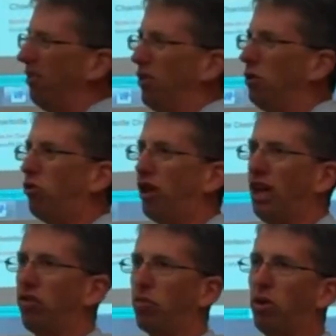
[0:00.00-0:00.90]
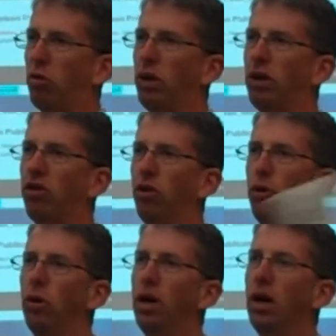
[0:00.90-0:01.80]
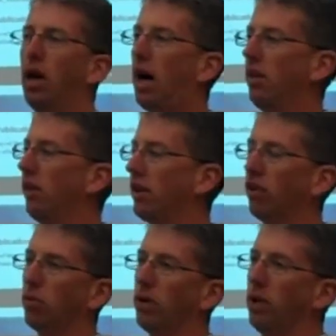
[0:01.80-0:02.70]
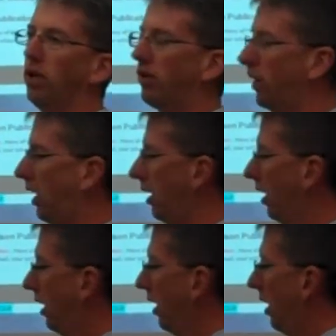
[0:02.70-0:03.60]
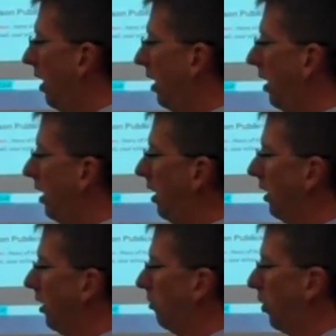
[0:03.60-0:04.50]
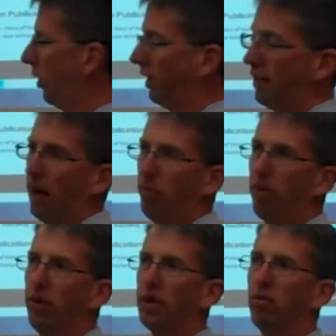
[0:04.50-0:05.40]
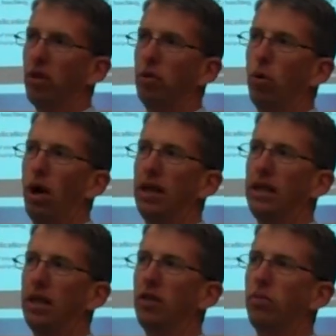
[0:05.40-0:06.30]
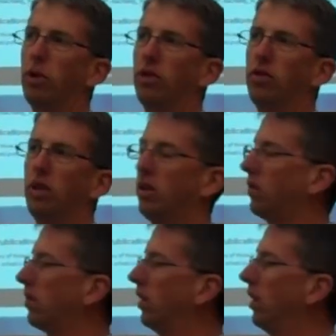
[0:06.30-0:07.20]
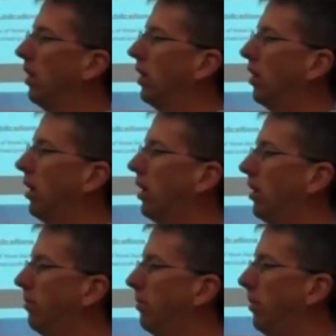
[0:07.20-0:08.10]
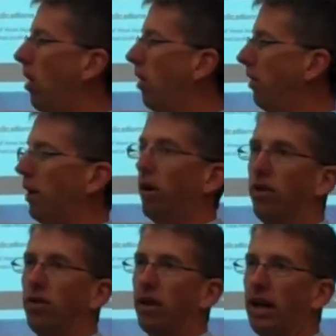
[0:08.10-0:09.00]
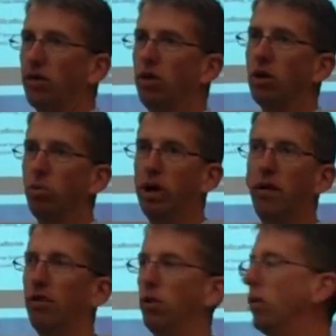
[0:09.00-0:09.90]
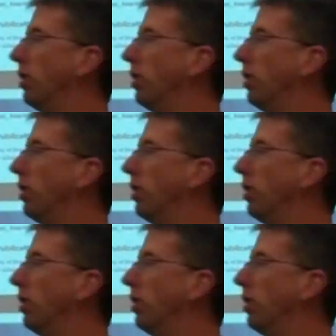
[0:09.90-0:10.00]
few changes between the two. I think this one here is a little more in depth. It gives you a little more ideas, but it's all there on the site, so you can print out the new one